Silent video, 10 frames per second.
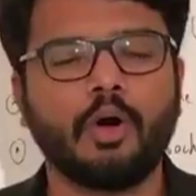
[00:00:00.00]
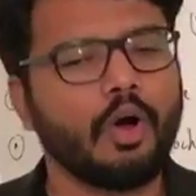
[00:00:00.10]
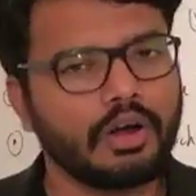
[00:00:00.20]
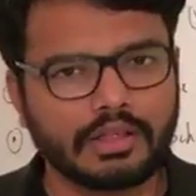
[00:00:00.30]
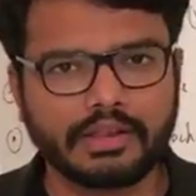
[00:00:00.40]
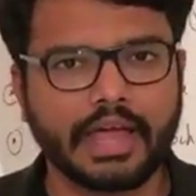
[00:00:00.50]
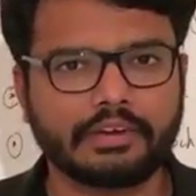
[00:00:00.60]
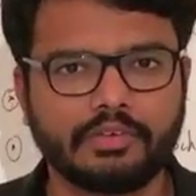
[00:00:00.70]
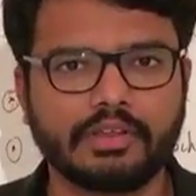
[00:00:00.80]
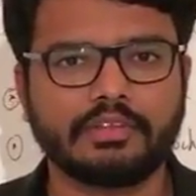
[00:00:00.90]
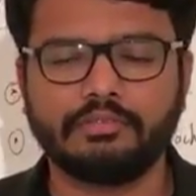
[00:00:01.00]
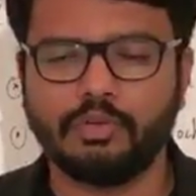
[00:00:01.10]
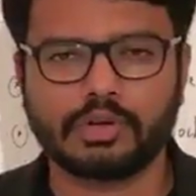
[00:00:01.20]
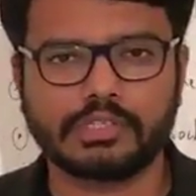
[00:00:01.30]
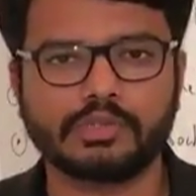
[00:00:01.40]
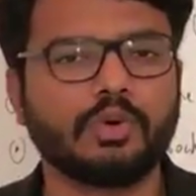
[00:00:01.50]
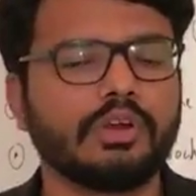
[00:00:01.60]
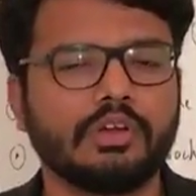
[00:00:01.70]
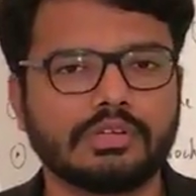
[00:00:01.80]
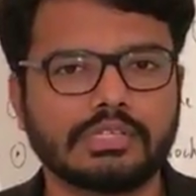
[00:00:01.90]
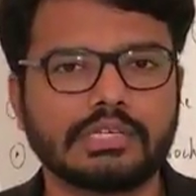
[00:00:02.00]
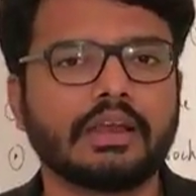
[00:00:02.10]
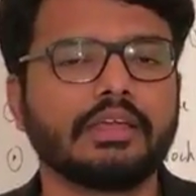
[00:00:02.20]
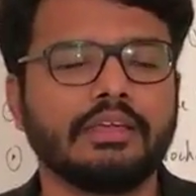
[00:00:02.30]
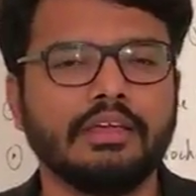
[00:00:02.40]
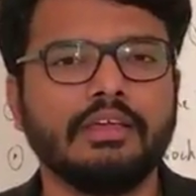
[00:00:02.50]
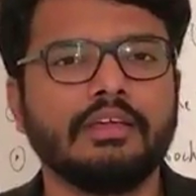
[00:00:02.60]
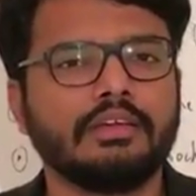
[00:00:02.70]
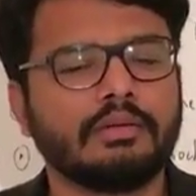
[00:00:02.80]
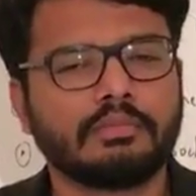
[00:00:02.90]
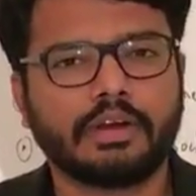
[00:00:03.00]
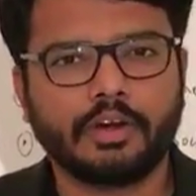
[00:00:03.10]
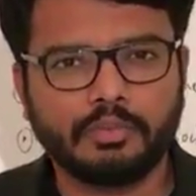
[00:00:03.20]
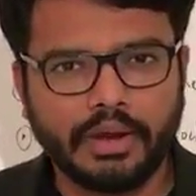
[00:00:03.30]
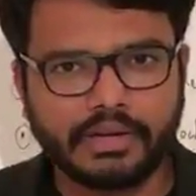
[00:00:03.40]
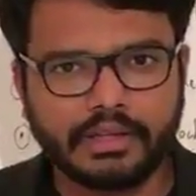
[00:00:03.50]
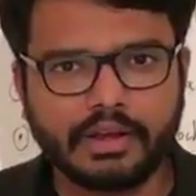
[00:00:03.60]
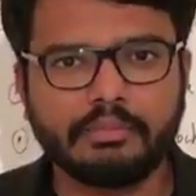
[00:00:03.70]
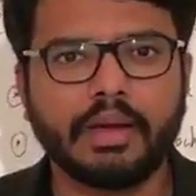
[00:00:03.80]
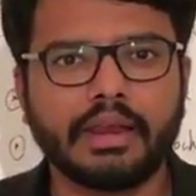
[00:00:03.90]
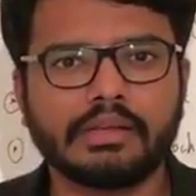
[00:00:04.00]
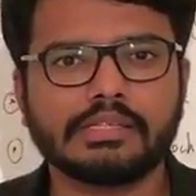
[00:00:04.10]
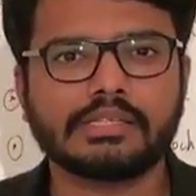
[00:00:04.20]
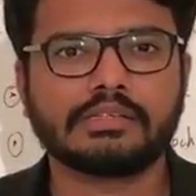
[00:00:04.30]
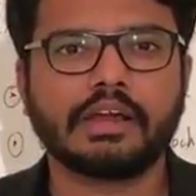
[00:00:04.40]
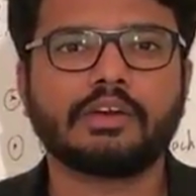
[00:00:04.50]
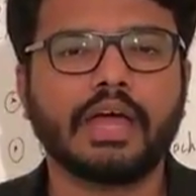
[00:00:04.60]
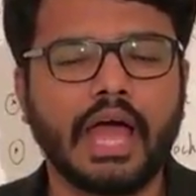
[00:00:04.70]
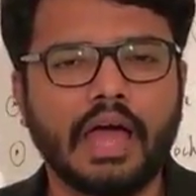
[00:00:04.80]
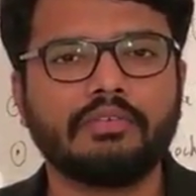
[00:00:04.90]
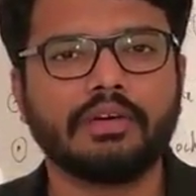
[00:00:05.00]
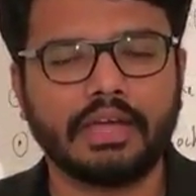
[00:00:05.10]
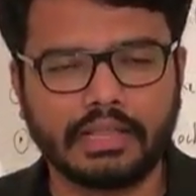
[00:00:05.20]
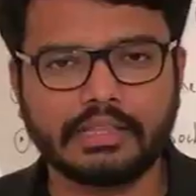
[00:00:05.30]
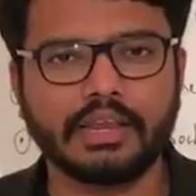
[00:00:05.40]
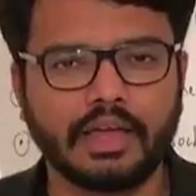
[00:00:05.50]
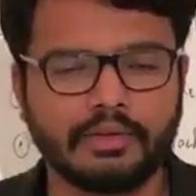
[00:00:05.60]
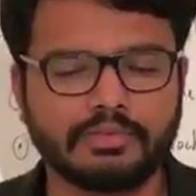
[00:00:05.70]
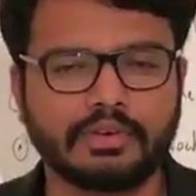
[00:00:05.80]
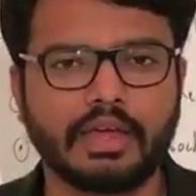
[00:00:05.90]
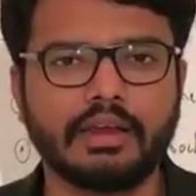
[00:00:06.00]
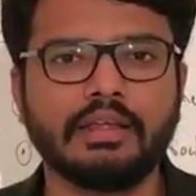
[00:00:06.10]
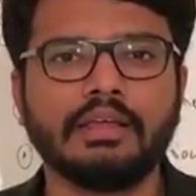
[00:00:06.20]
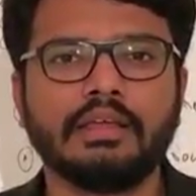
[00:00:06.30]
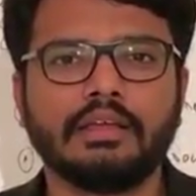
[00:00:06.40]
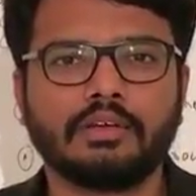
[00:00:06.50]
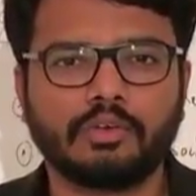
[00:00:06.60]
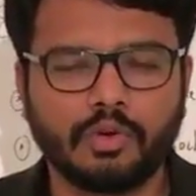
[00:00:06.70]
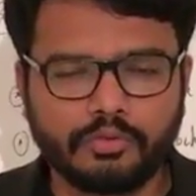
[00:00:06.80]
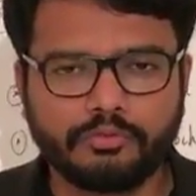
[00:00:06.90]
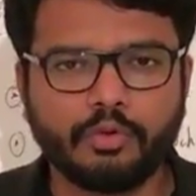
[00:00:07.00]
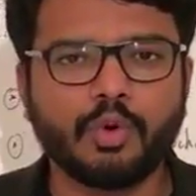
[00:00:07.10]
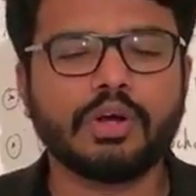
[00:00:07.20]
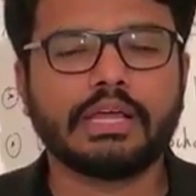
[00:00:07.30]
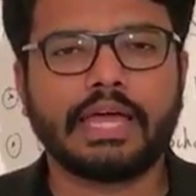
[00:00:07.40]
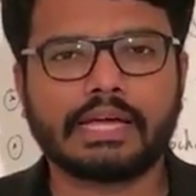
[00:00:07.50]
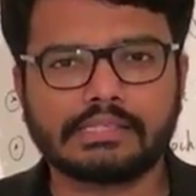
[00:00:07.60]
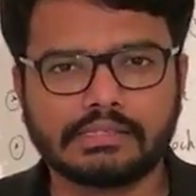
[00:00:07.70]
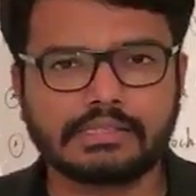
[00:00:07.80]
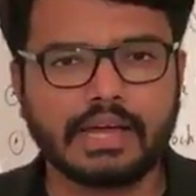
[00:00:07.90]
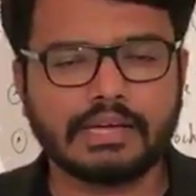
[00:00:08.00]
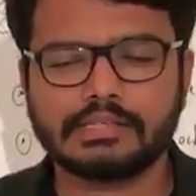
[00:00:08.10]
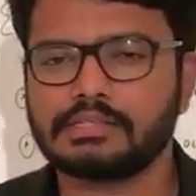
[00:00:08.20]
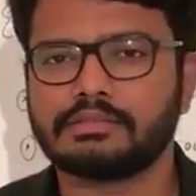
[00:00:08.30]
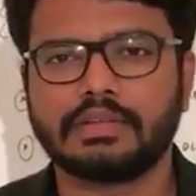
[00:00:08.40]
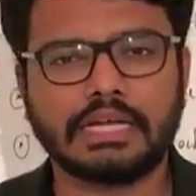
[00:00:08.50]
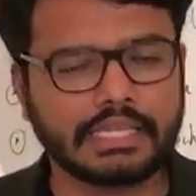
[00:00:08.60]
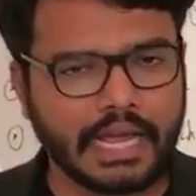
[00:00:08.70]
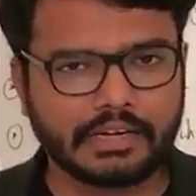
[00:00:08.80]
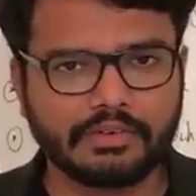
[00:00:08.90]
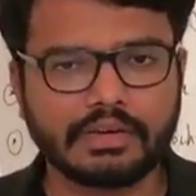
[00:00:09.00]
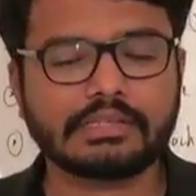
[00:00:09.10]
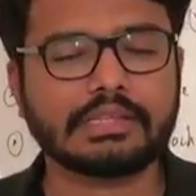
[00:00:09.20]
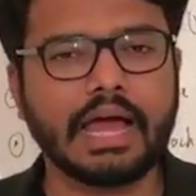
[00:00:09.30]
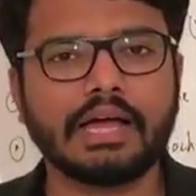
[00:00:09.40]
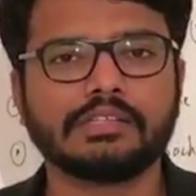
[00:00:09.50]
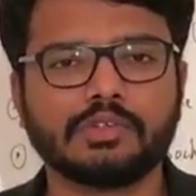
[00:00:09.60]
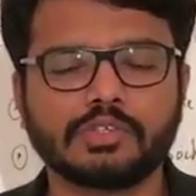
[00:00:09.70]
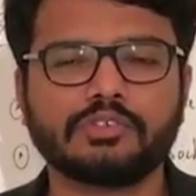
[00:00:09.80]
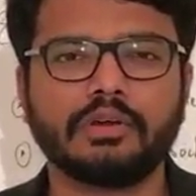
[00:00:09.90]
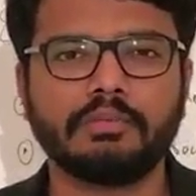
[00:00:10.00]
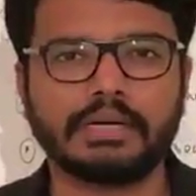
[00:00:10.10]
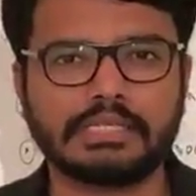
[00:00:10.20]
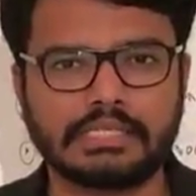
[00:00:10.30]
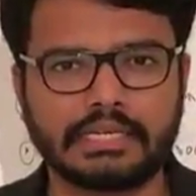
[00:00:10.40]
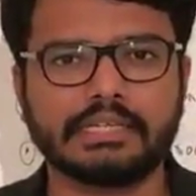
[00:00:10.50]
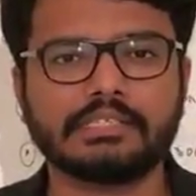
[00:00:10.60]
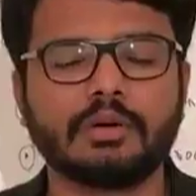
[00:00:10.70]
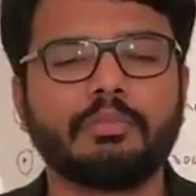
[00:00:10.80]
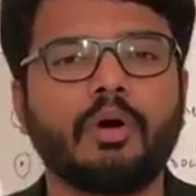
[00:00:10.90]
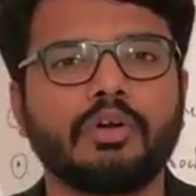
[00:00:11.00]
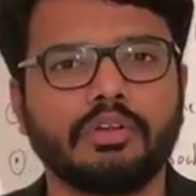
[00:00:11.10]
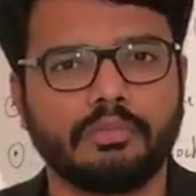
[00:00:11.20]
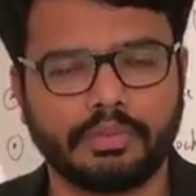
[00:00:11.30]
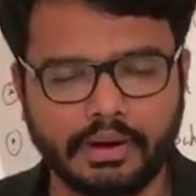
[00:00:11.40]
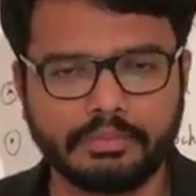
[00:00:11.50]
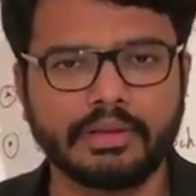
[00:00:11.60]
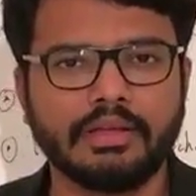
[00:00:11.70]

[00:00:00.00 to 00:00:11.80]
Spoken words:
all other activities and focus only on study. Try to maintain a balance, try to have a healthy lifestyle, good food, exercise, other activities as usual, but stress upon your prep,